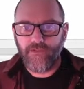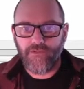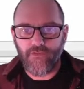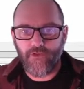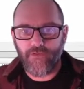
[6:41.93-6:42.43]

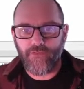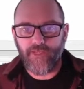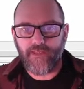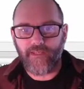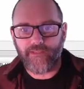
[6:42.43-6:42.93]
So
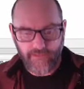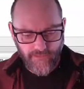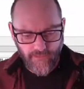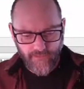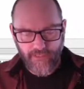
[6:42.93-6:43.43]
that gets
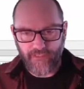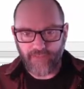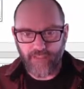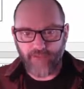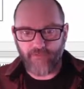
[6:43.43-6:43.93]
us our data
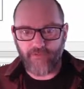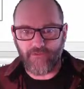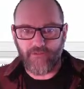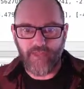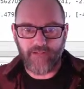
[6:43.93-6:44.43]
set, and we
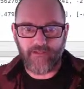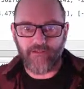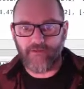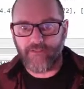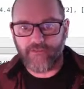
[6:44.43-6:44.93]
can look at it.
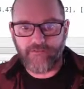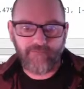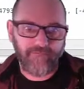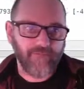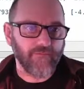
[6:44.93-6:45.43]
There it is,
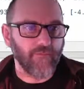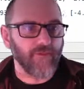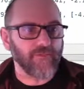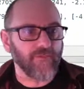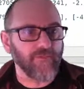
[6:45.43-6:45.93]
for
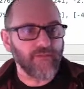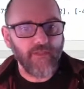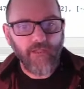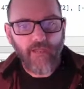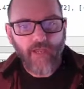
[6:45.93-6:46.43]
what it's worth.
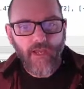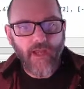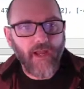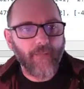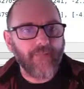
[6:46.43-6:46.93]

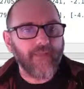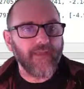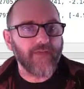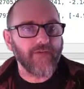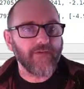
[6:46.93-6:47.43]

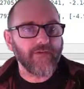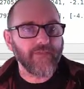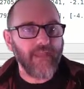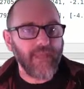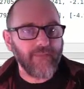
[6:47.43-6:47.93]
Then there's
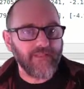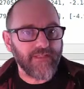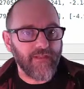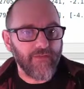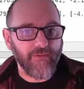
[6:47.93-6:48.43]
the
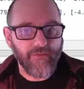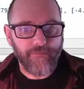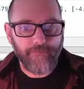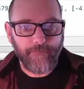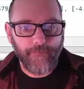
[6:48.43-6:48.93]
k-means algorithm.